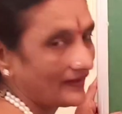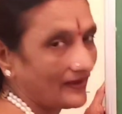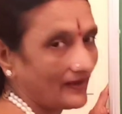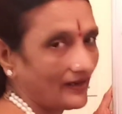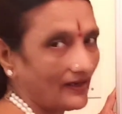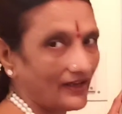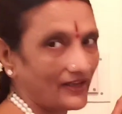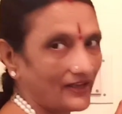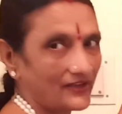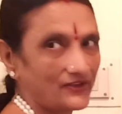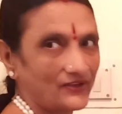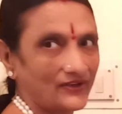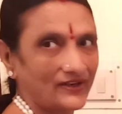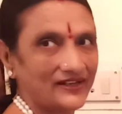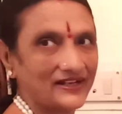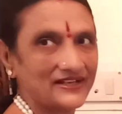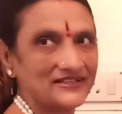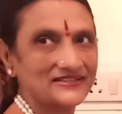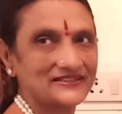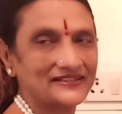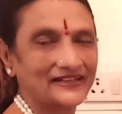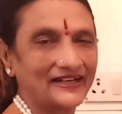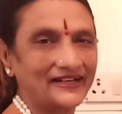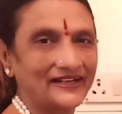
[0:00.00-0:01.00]
Are you
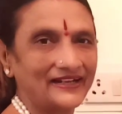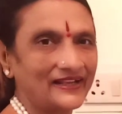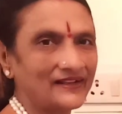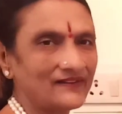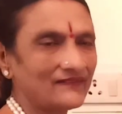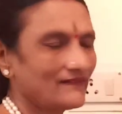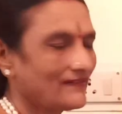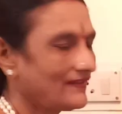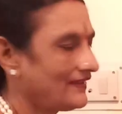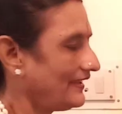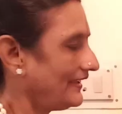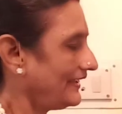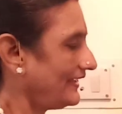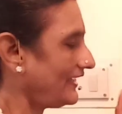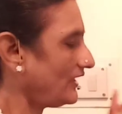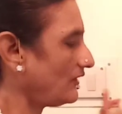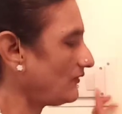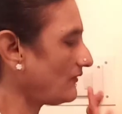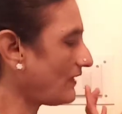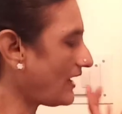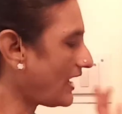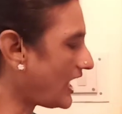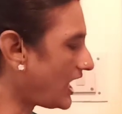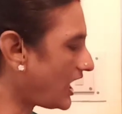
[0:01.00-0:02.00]
understanding?
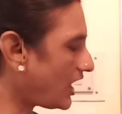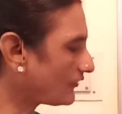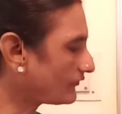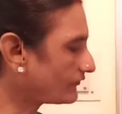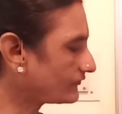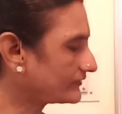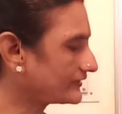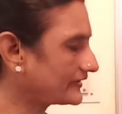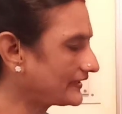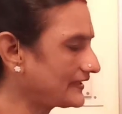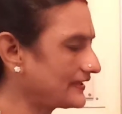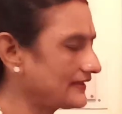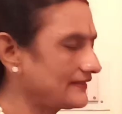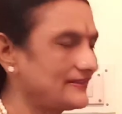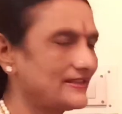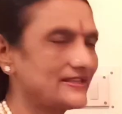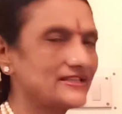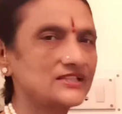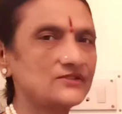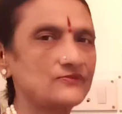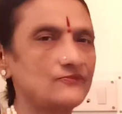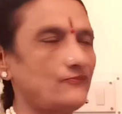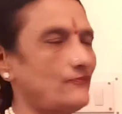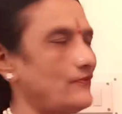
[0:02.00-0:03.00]
Now after
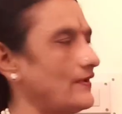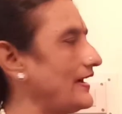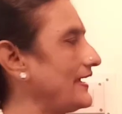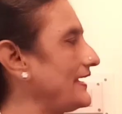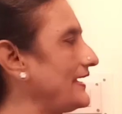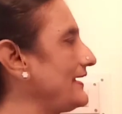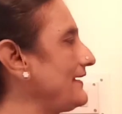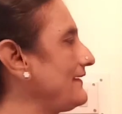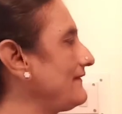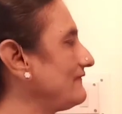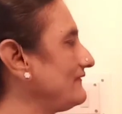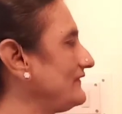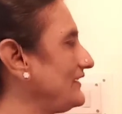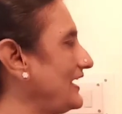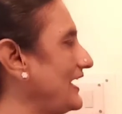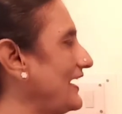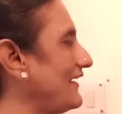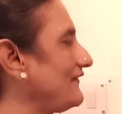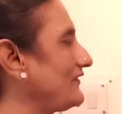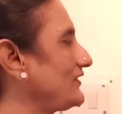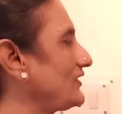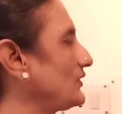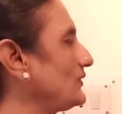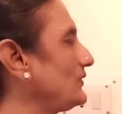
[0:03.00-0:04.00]
this 5, we
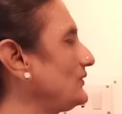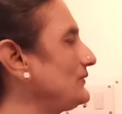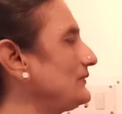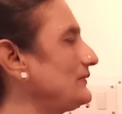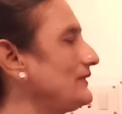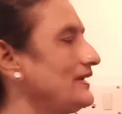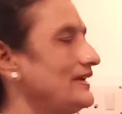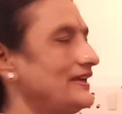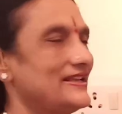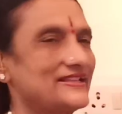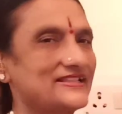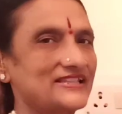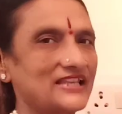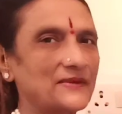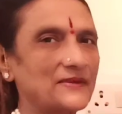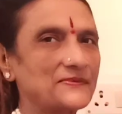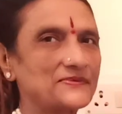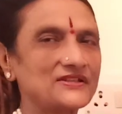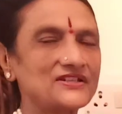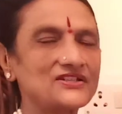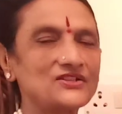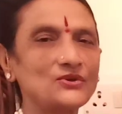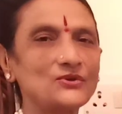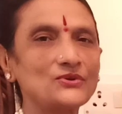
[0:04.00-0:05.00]
have to
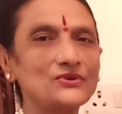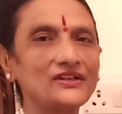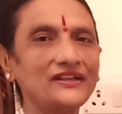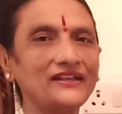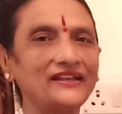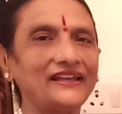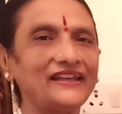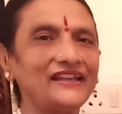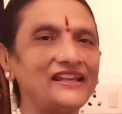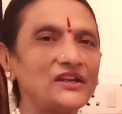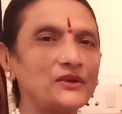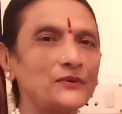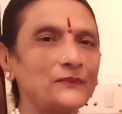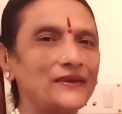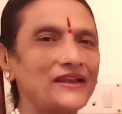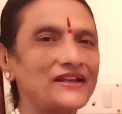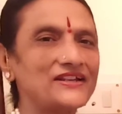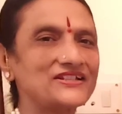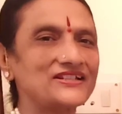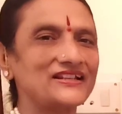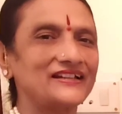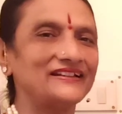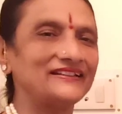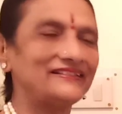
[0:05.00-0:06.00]
substitute in
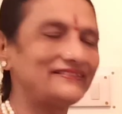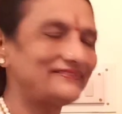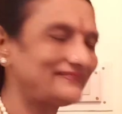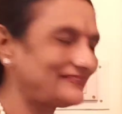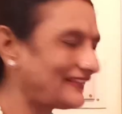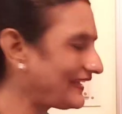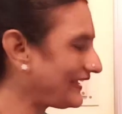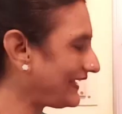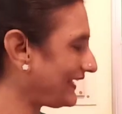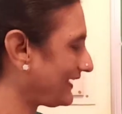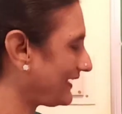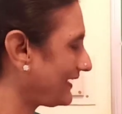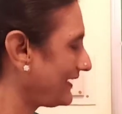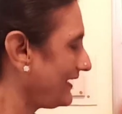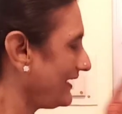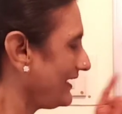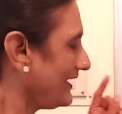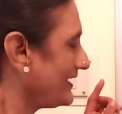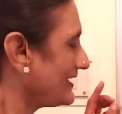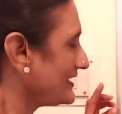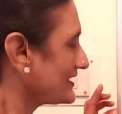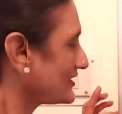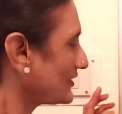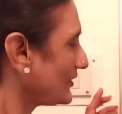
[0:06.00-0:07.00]
equation 3.
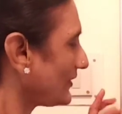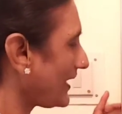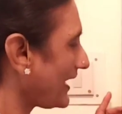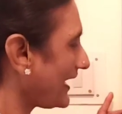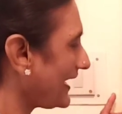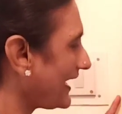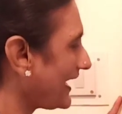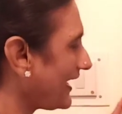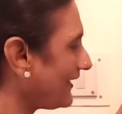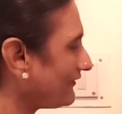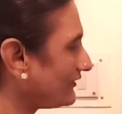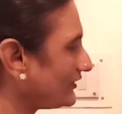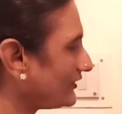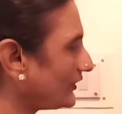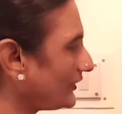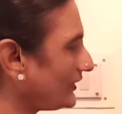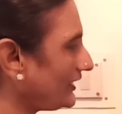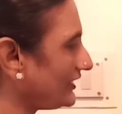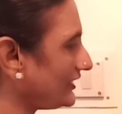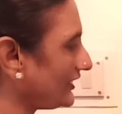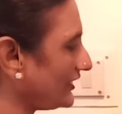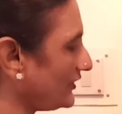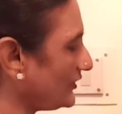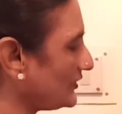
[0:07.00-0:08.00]
So I have to
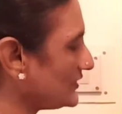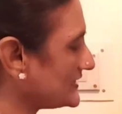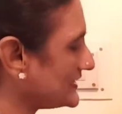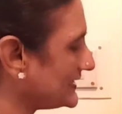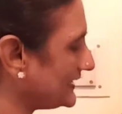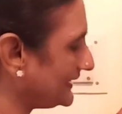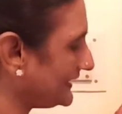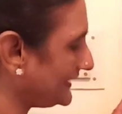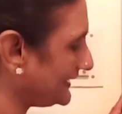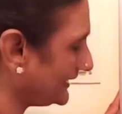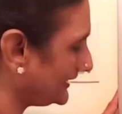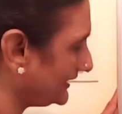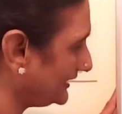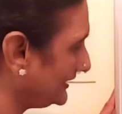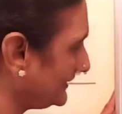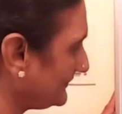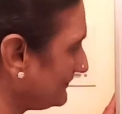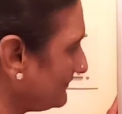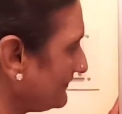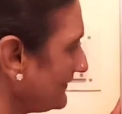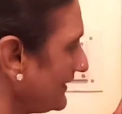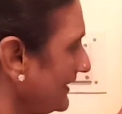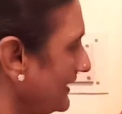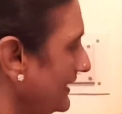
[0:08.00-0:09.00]
introduce the
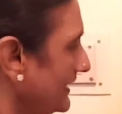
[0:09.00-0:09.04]
term.